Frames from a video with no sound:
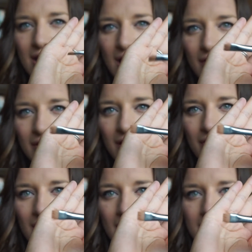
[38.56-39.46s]
and the
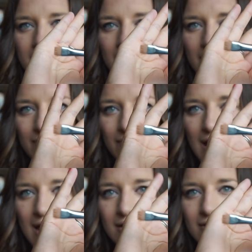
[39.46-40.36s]
other end is
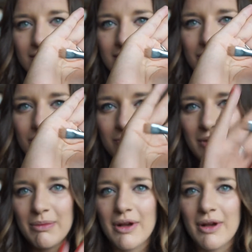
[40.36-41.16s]
flat, or it should be,